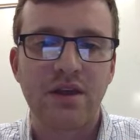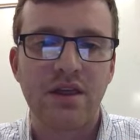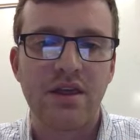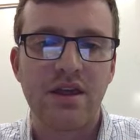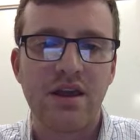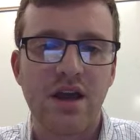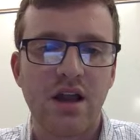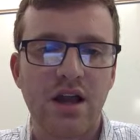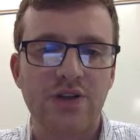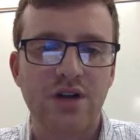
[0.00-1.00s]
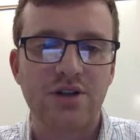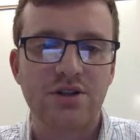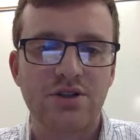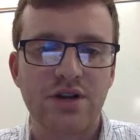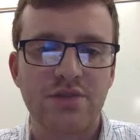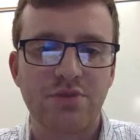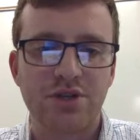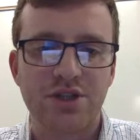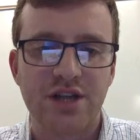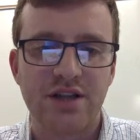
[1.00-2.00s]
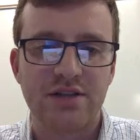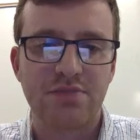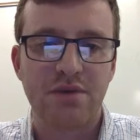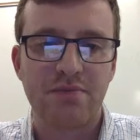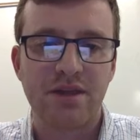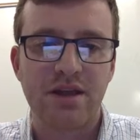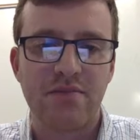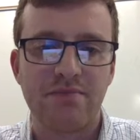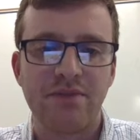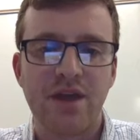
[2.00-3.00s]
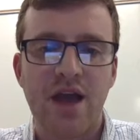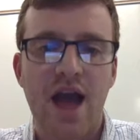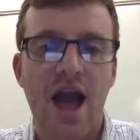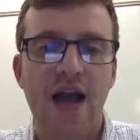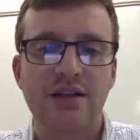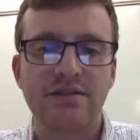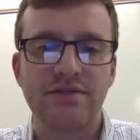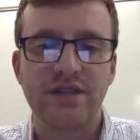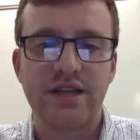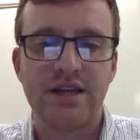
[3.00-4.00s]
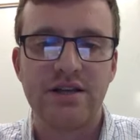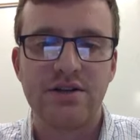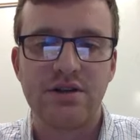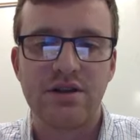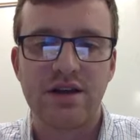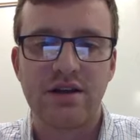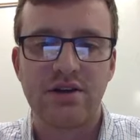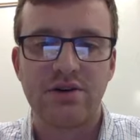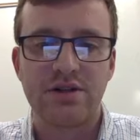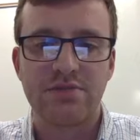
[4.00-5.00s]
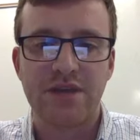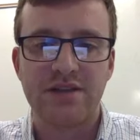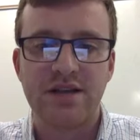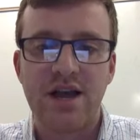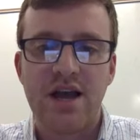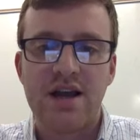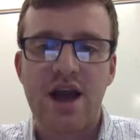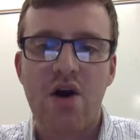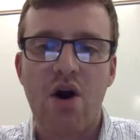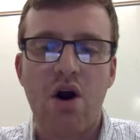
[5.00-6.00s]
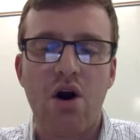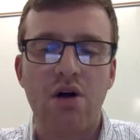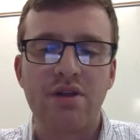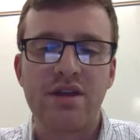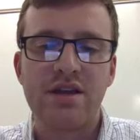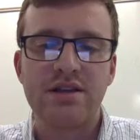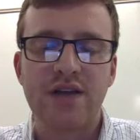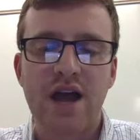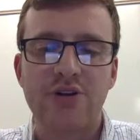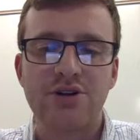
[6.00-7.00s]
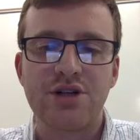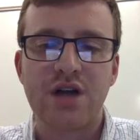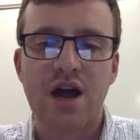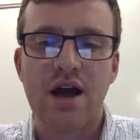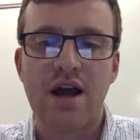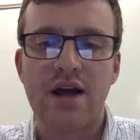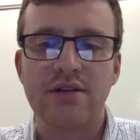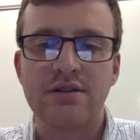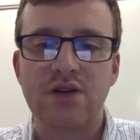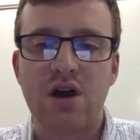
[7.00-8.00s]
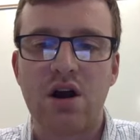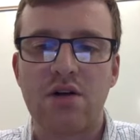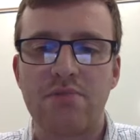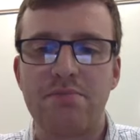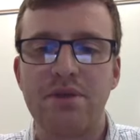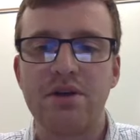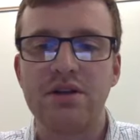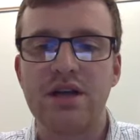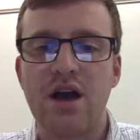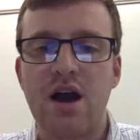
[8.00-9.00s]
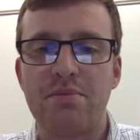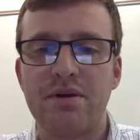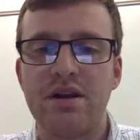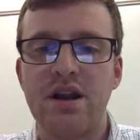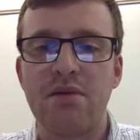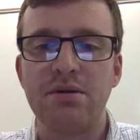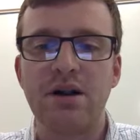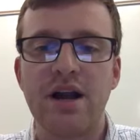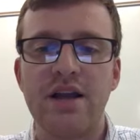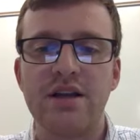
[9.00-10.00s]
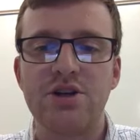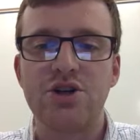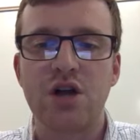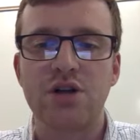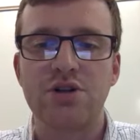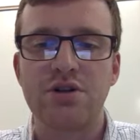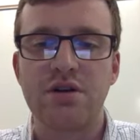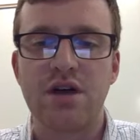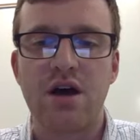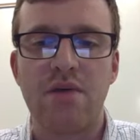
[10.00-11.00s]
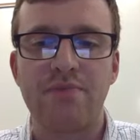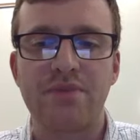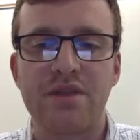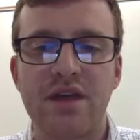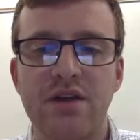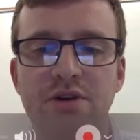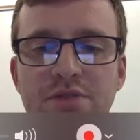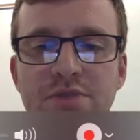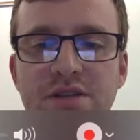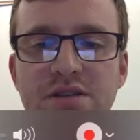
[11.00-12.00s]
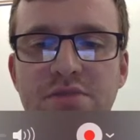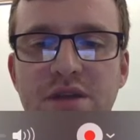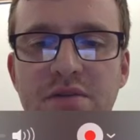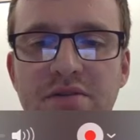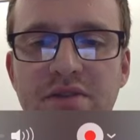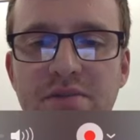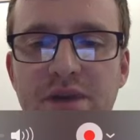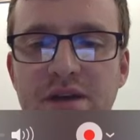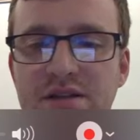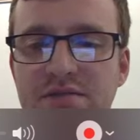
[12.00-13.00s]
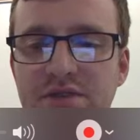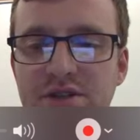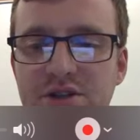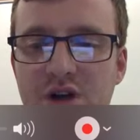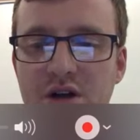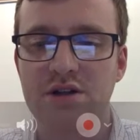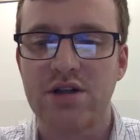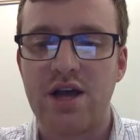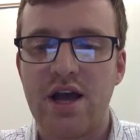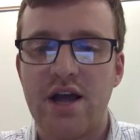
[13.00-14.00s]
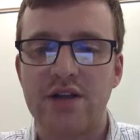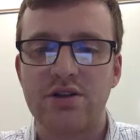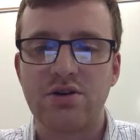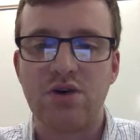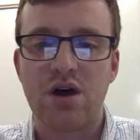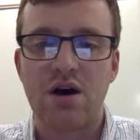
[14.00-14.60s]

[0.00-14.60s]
the electron transport chain that's pumping them actively into the thylakoid space. Now, all these hydrogen ions are building up in number and in charge, so the thylakoid space is becoming very positively charged. And so